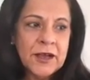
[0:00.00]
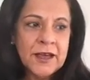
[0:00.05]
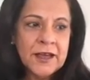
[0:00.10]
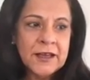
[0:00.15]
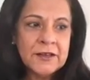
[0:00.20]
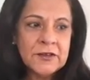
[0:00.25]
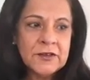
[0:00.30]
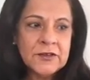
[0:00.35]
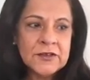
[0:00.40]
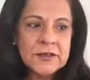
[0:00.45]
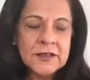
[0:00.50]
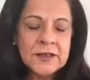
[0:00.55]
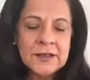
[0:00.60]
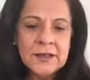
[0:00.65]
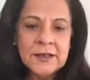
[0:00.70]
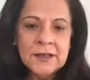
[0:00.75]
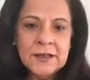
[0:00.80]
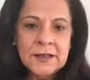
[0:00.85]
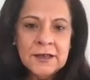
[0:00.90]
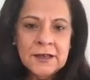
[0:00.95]
and
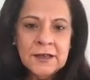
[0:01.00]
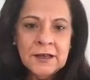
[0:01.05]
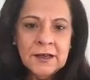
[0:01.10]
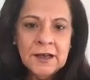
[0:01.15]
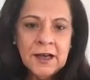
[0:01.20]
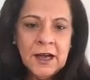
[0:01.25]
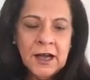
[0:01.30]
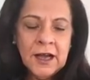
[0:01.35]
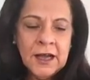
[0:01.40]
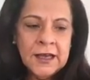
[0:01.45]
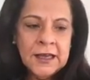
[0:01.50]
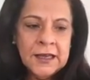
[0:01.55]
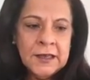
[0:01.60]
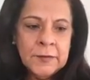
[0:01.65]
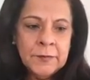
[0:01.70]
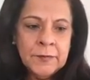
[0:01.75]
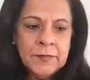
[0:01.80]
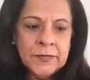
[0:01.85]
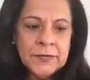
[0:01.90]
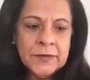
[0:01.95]

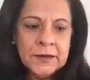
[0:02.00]
I